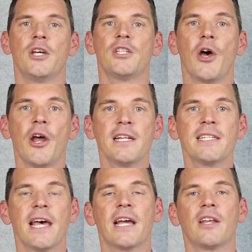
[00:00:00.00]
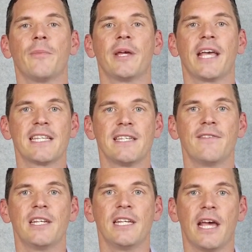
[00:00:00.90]
Turning to economic
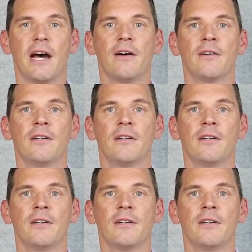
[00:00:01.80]
activity now,